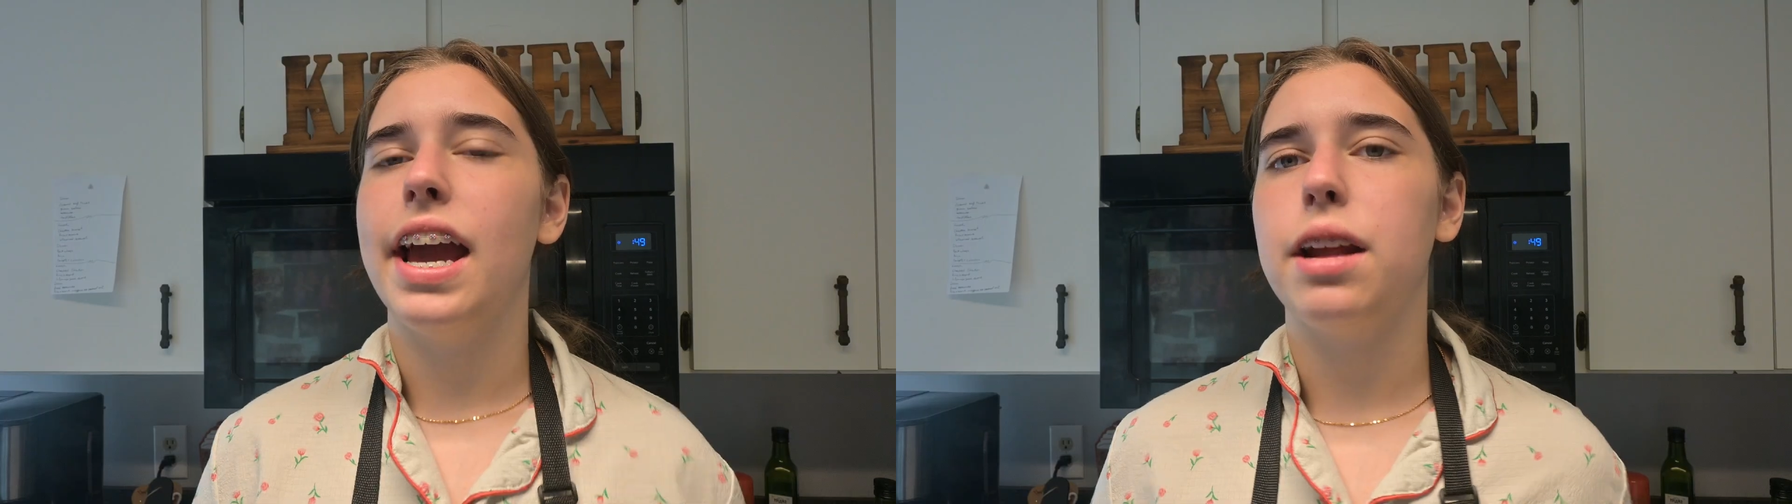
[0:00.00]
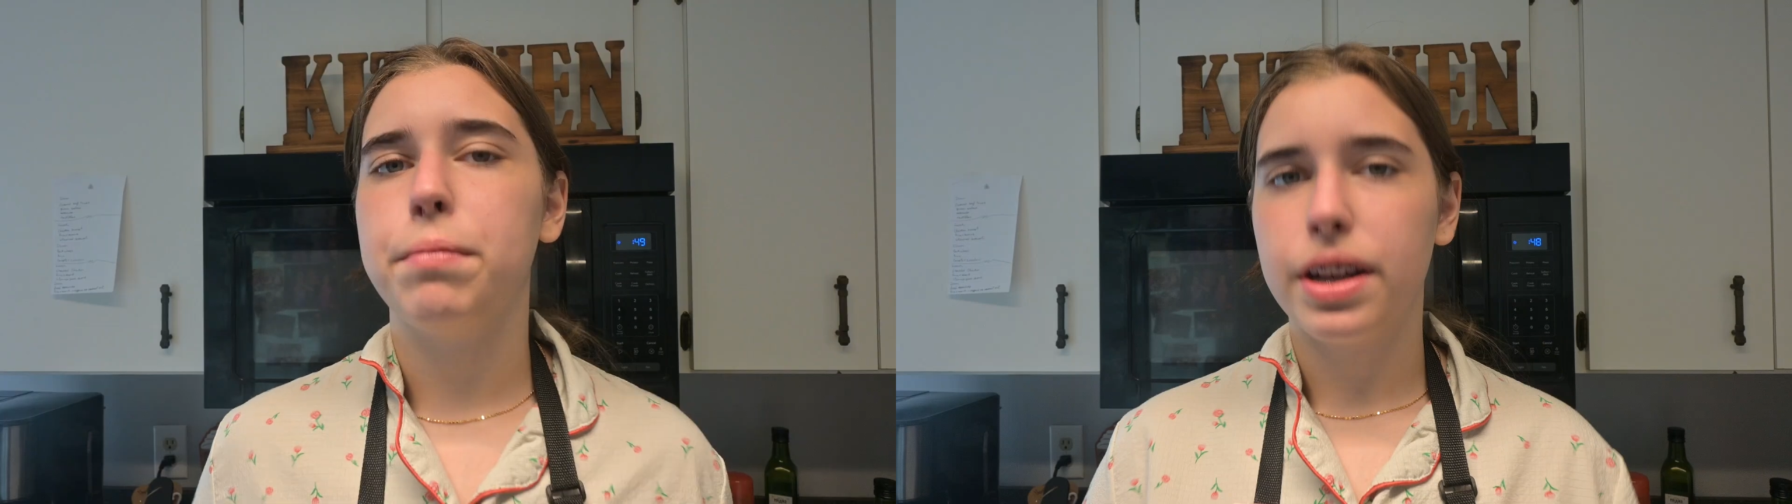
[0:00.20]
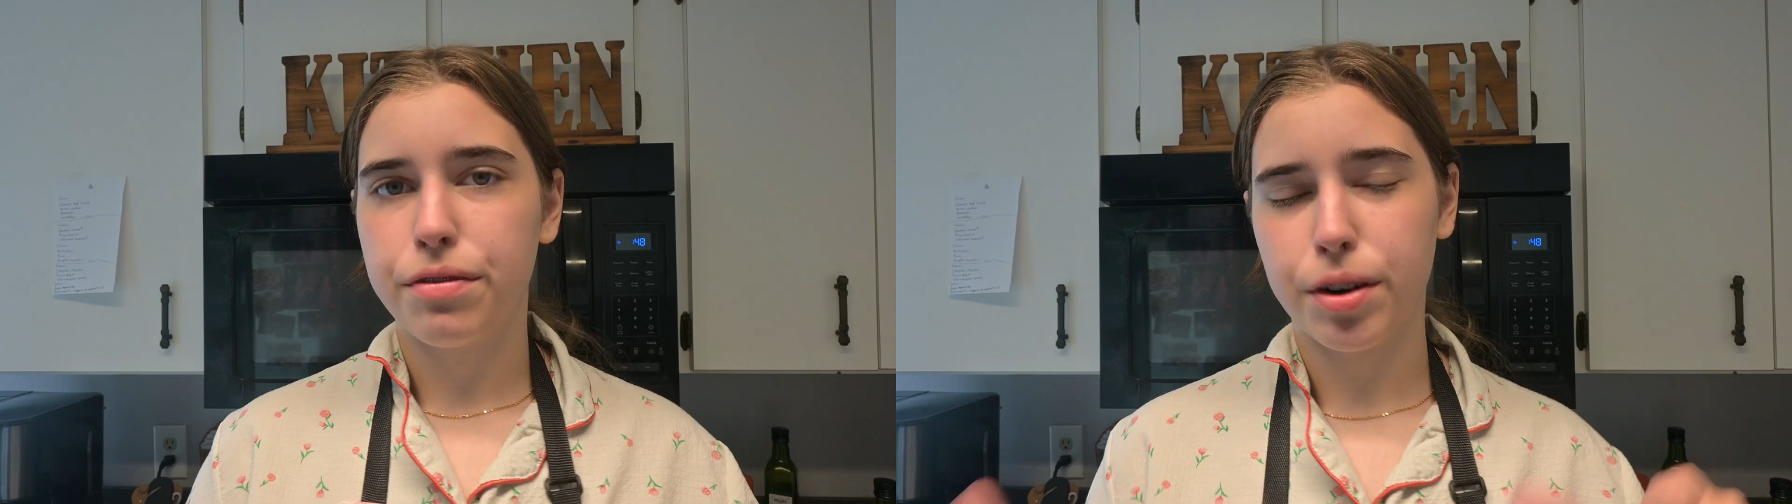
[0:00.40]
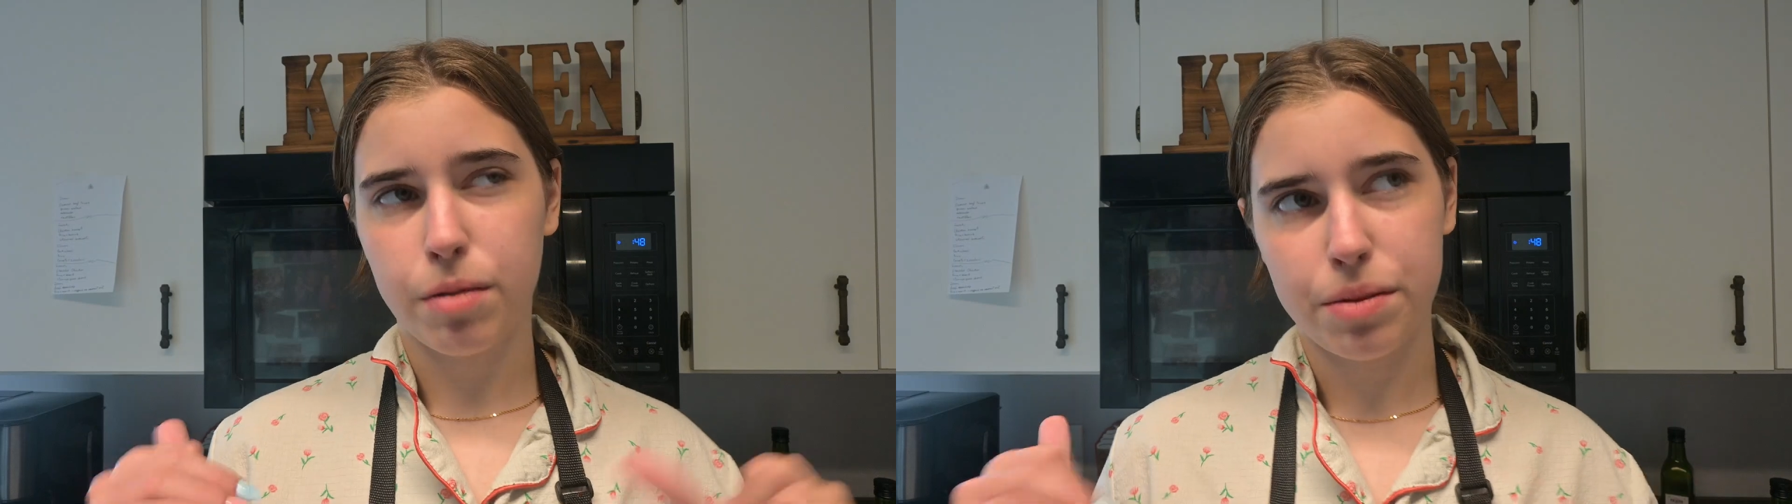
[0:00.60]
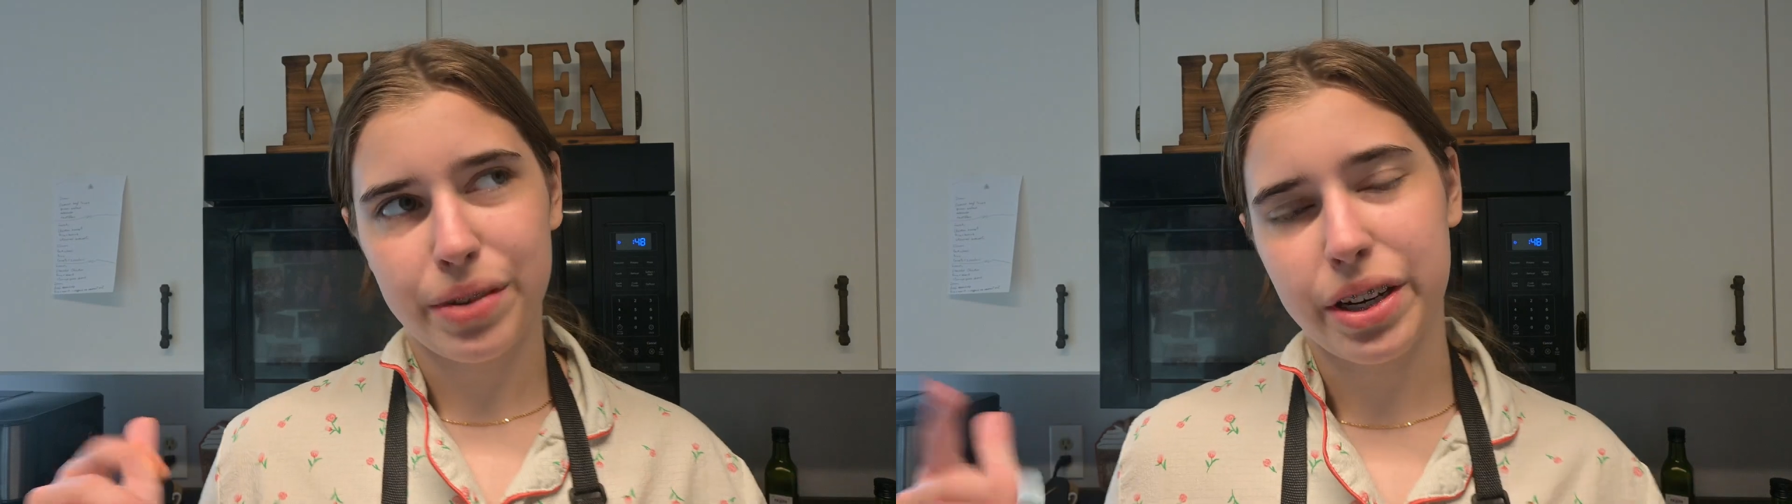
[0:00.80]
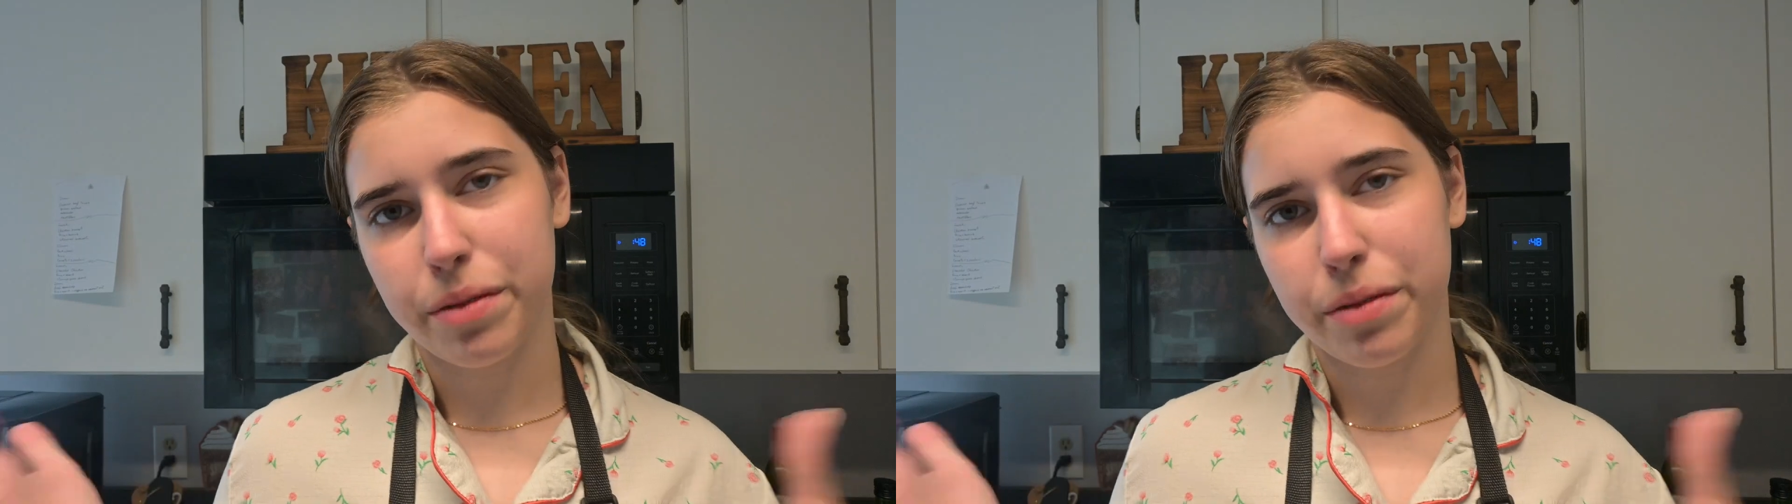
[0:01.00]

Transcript: And I put it for 1 minute.